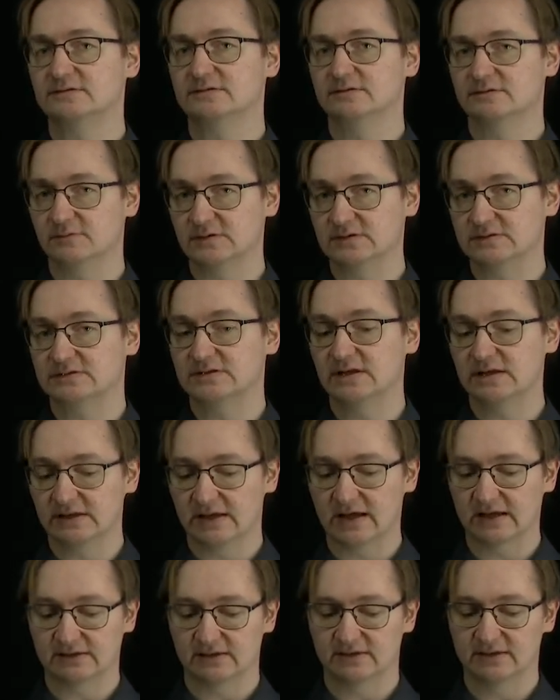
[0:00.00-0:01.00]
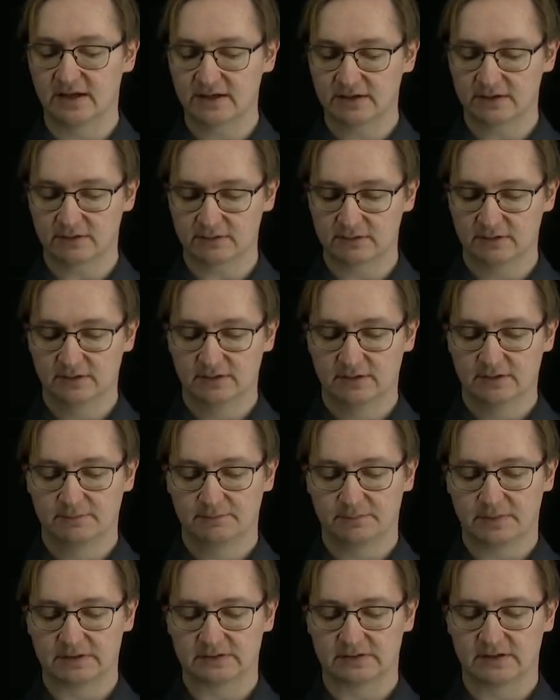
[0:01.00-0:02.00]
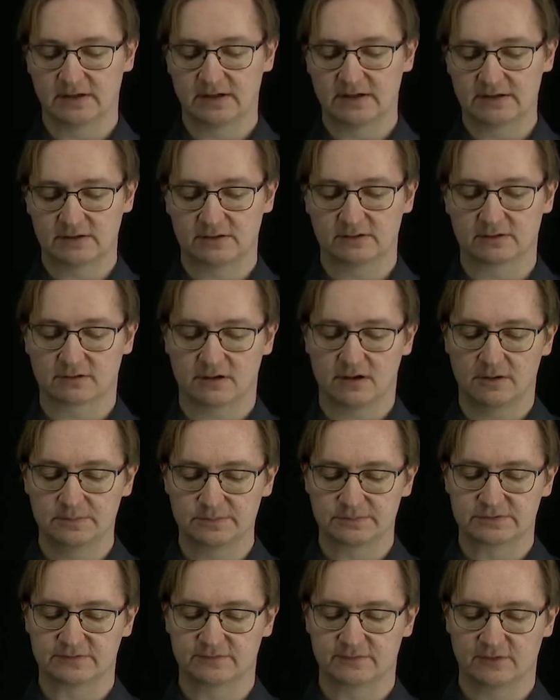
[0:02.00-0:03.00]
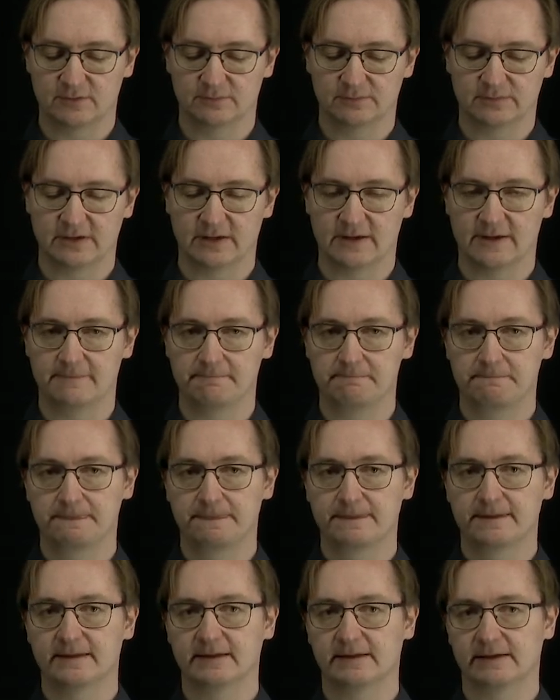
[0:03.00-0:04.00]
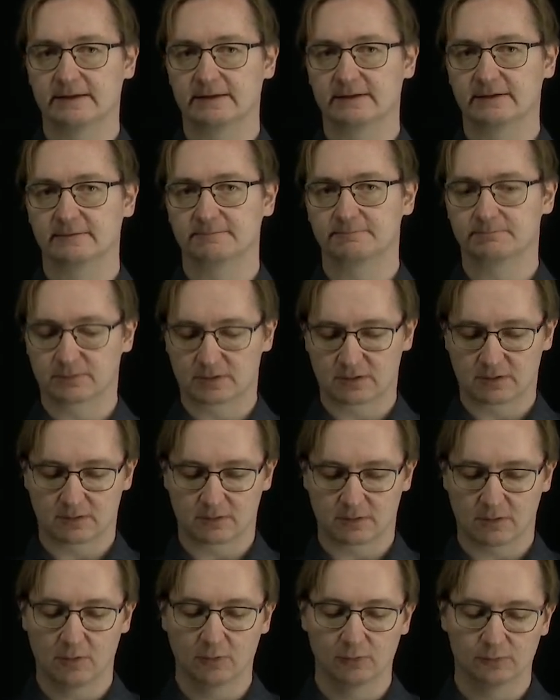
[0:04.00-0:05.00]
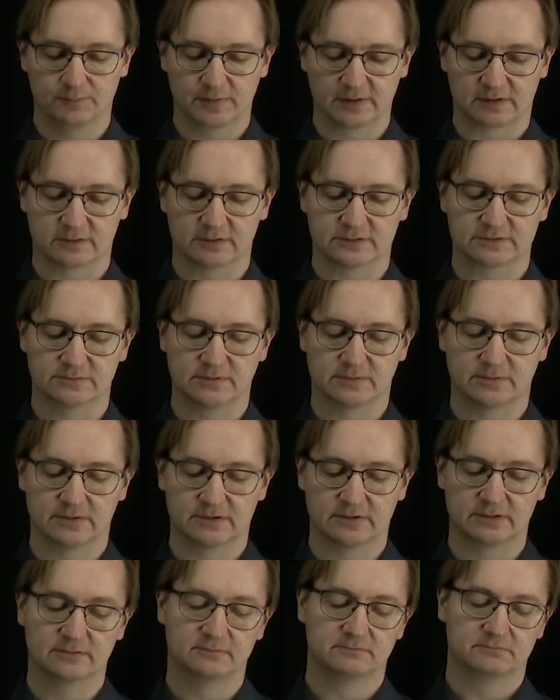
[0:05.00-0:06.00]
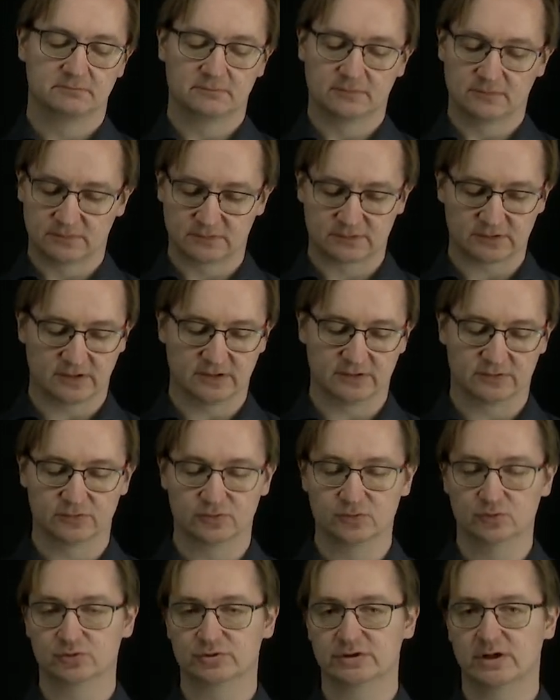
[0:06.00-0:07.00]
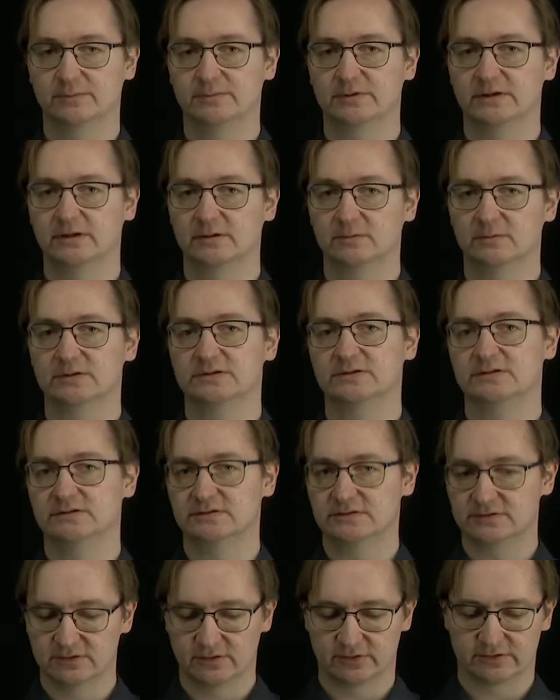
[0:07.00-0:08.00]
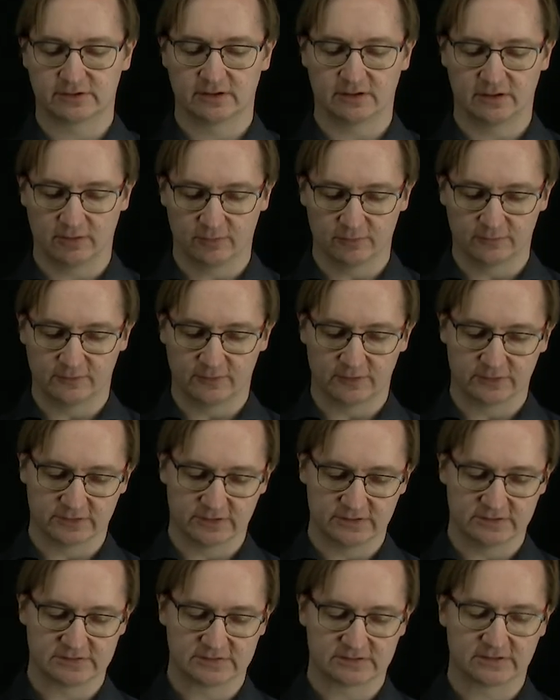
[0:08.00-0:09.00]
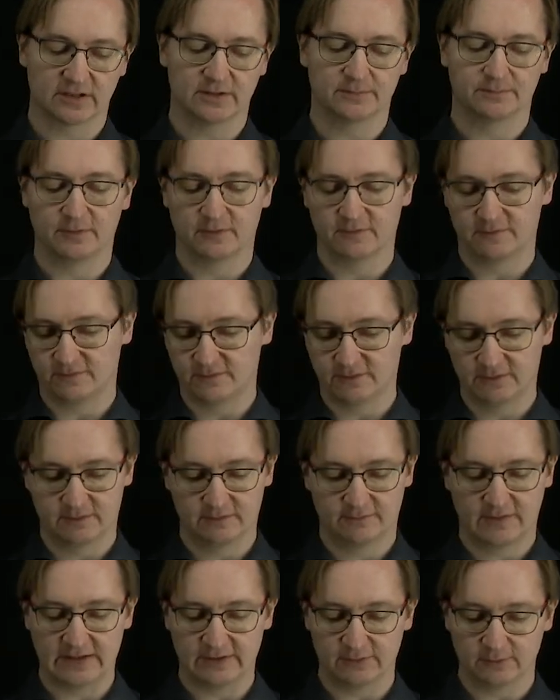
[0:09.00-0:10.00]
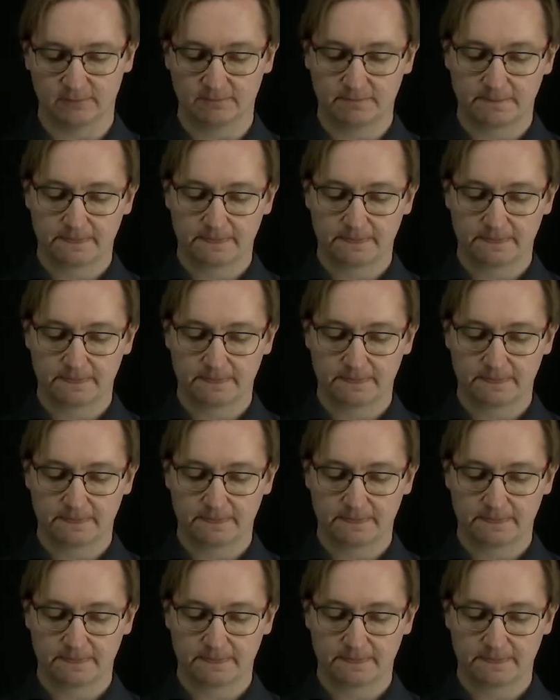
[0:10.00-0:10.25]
we still get an error, but the error comes from the code, because we were trying to do something which is not allowed for this type of value.